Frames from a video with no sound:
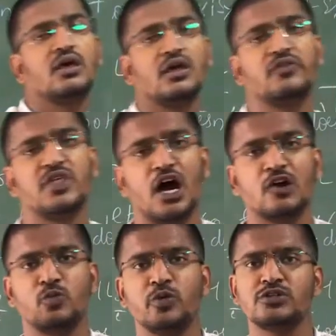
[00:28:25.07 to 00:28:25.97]
If the
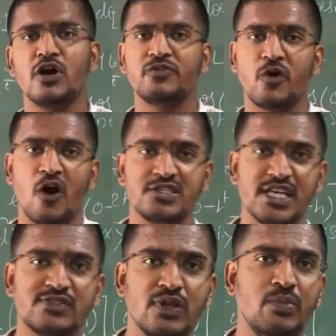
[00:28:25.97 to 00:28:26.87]
output of cos
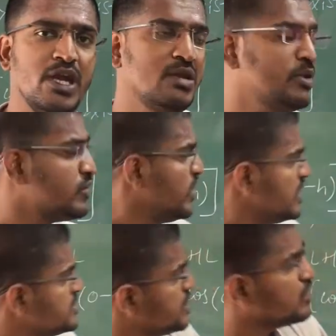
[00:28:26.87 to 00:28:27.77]
x will be in
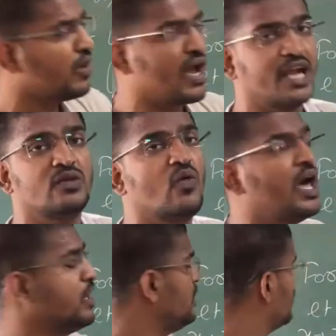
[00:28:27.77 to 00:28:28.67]
between 0 and 1,